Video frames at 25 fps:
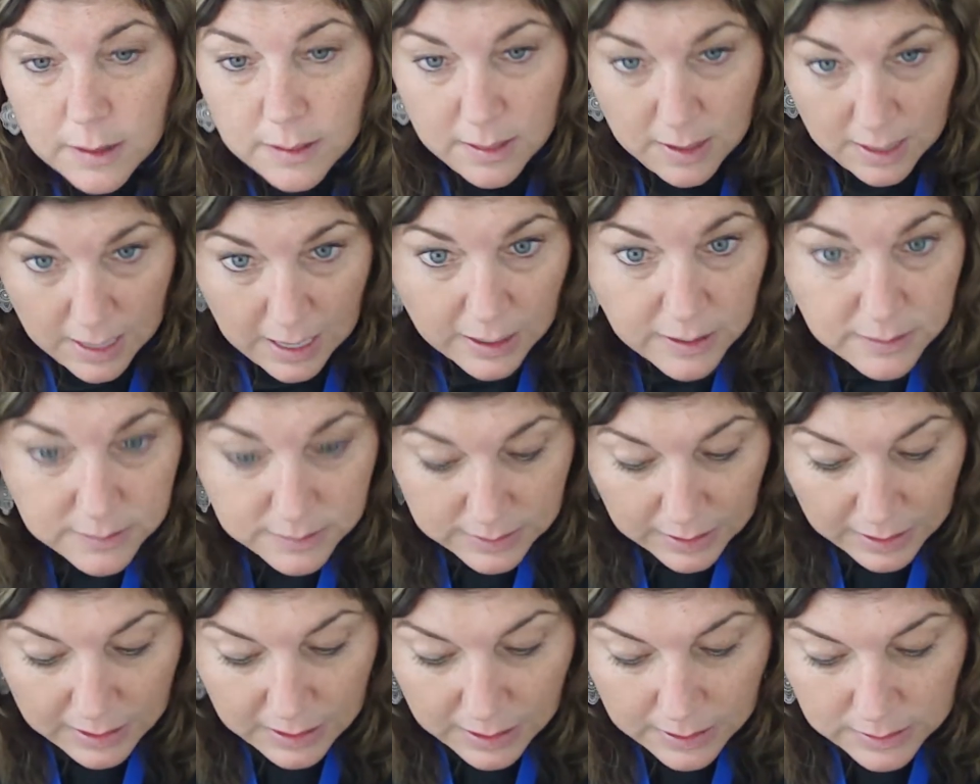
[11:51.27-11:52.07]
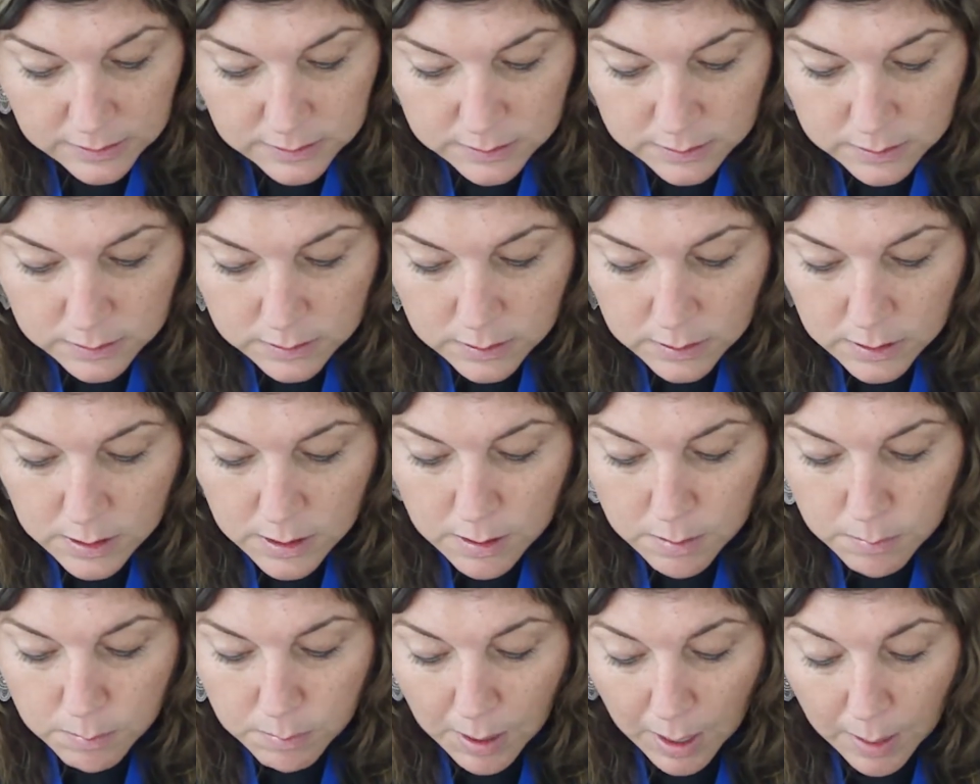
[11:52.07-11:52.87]
The next second,
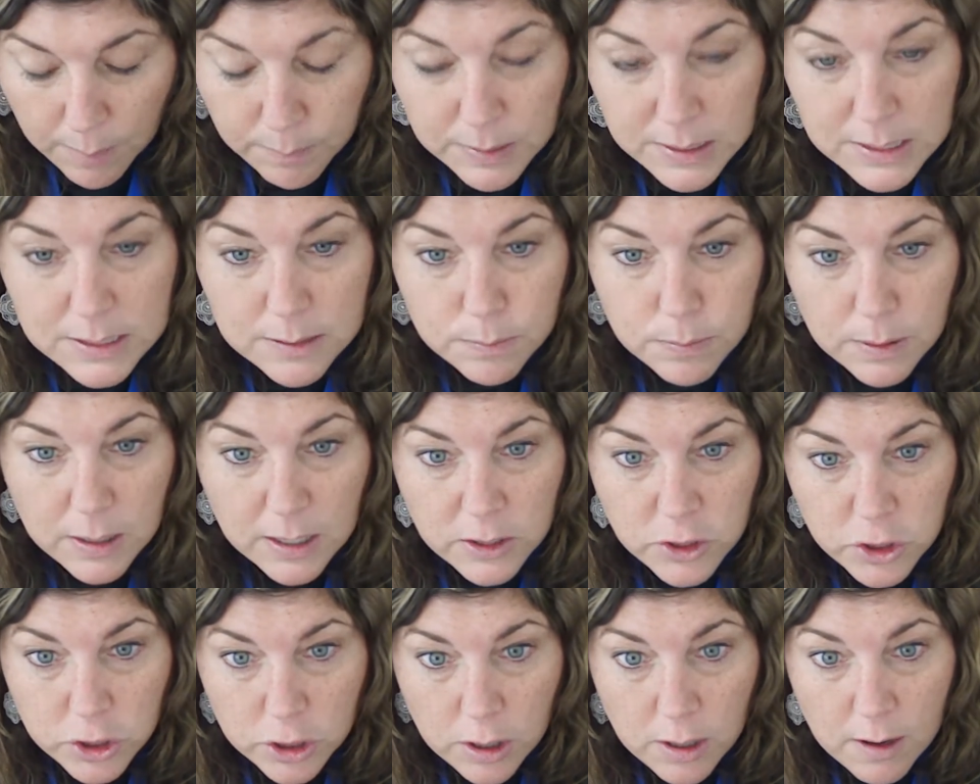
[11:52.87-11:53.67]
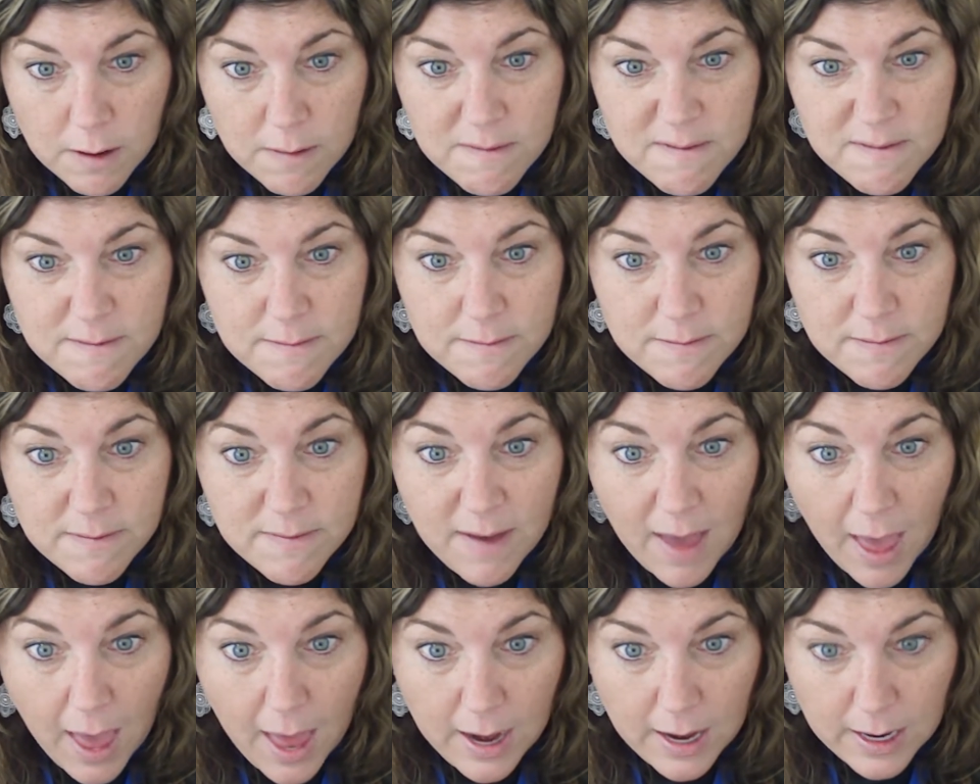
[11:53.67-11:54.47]
Poppy's pleasure
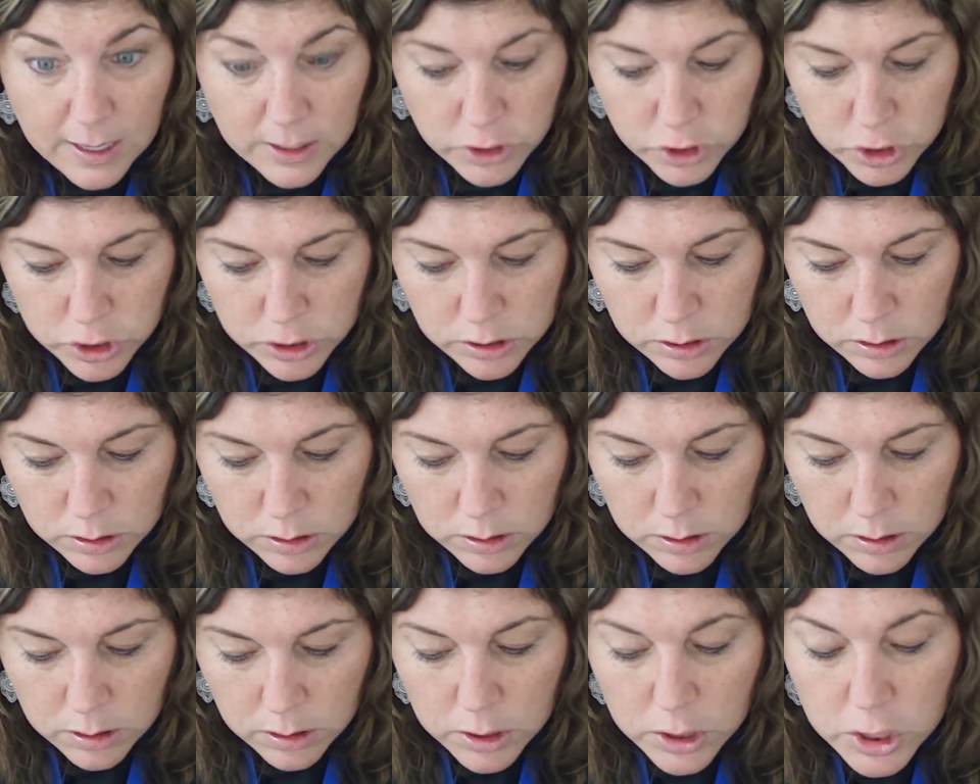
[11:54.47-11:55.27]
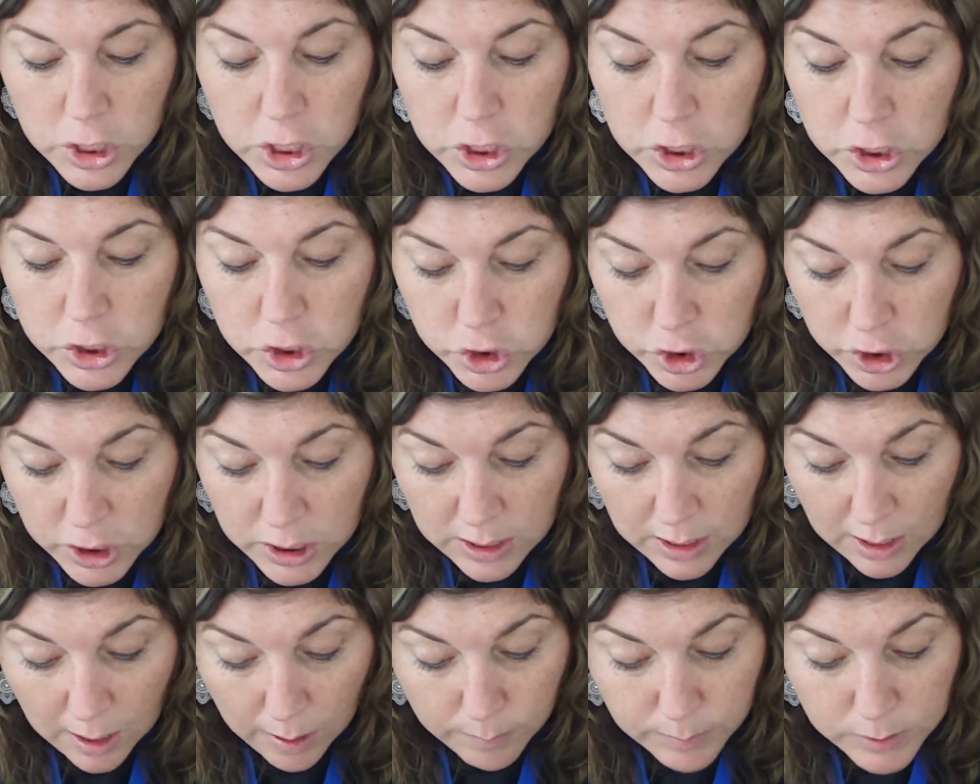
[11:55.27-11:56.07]
vanished.
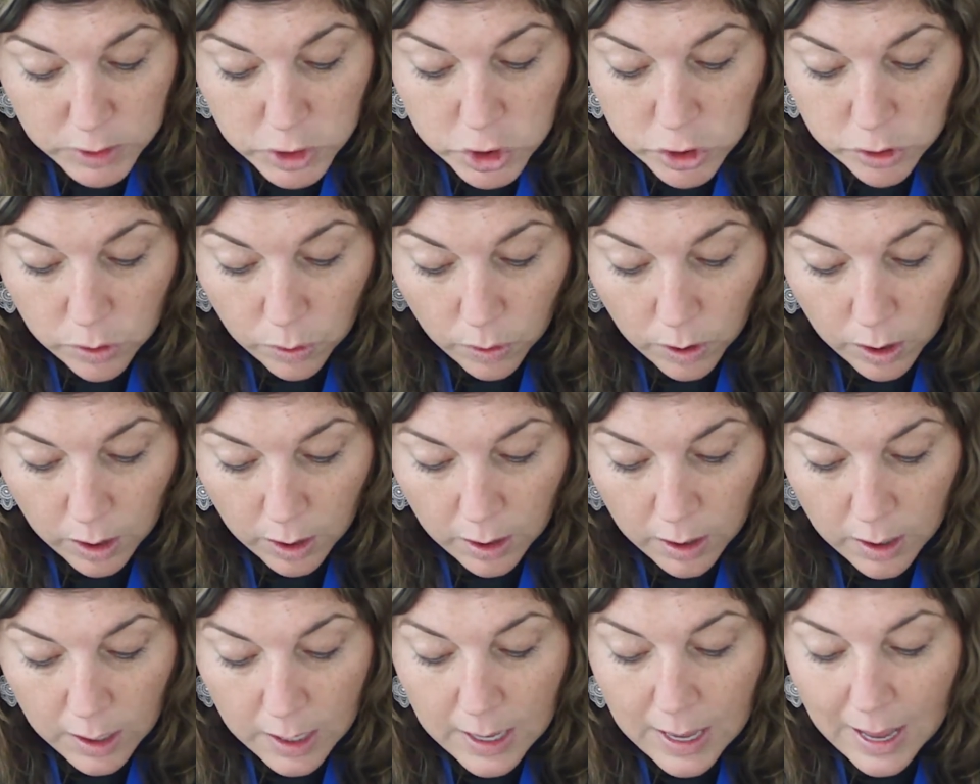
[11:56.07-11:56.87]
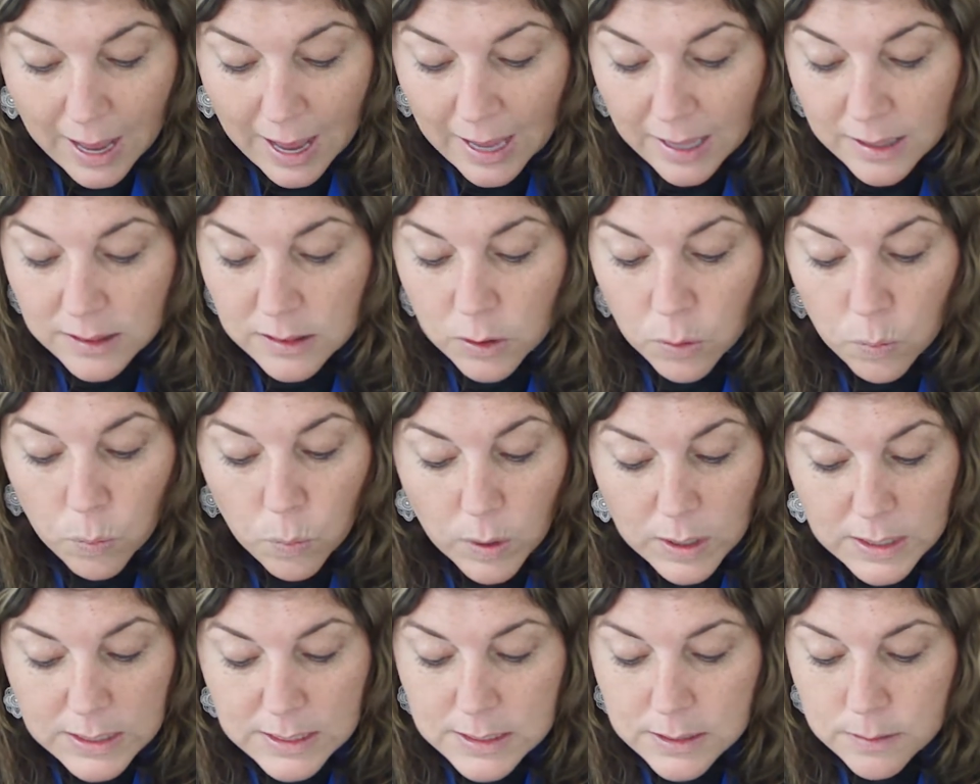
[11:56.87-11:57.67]
She'd come ashore at the
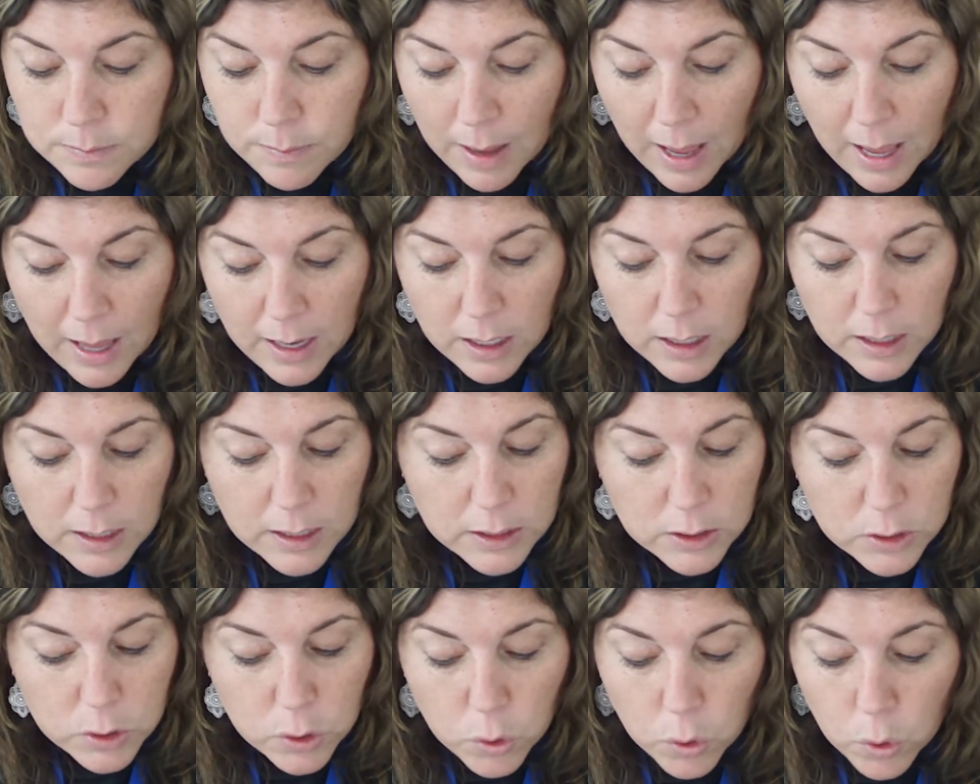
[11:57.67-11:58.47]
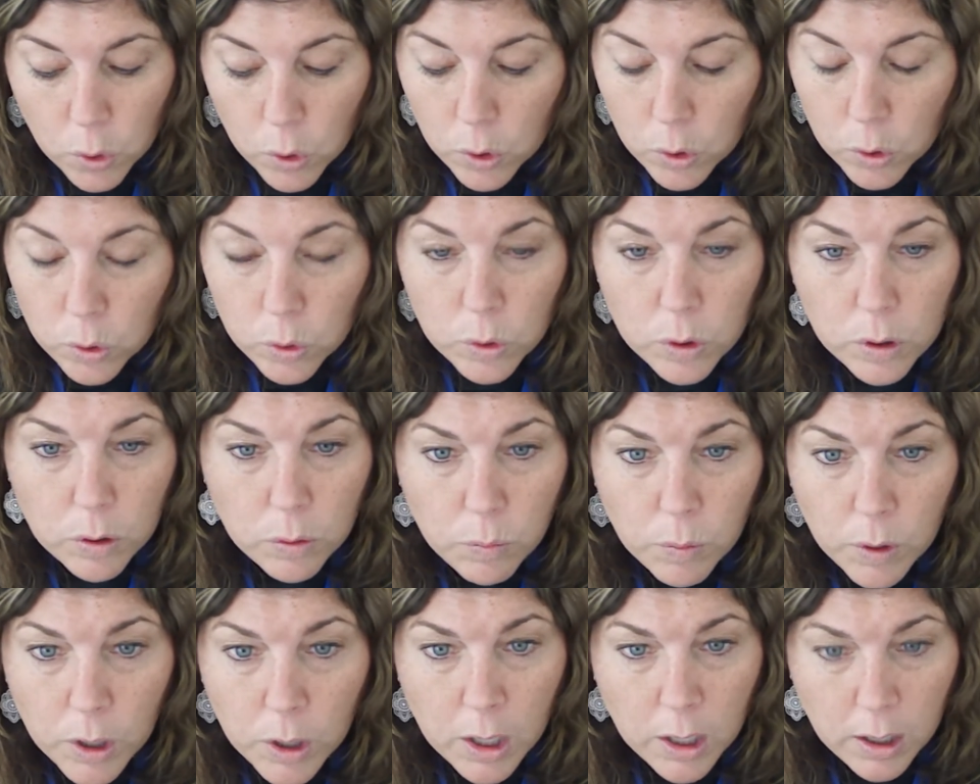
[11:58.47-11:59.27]
one spot in the
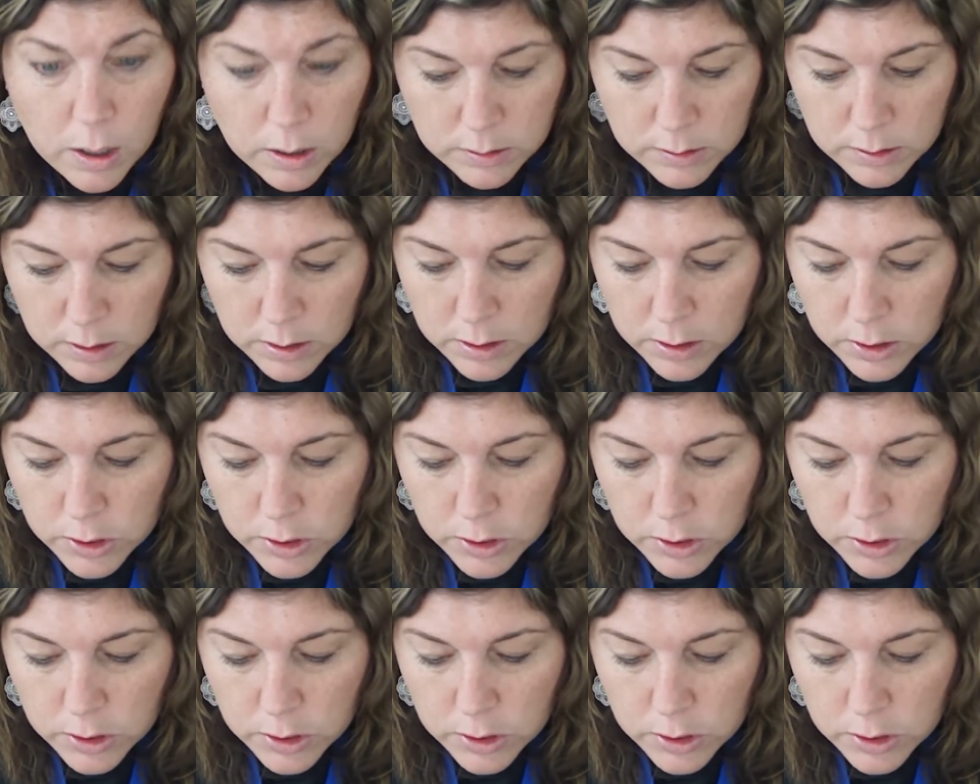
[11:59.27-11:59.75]
whole world